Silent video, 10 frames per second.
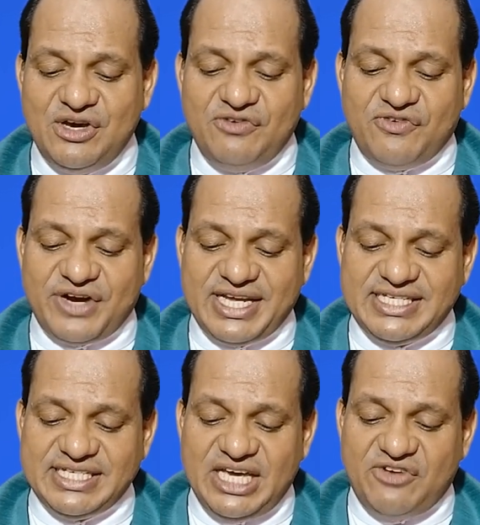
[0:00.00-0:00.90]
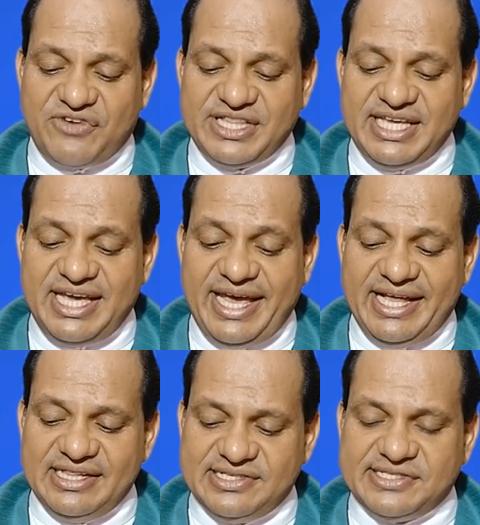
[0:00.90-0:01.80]
forgetting everything
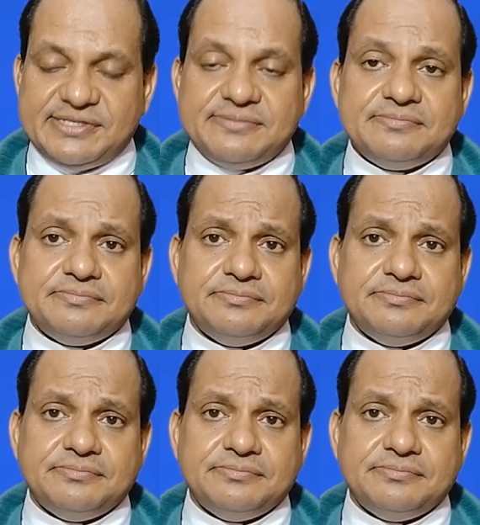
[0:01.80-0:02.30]
else.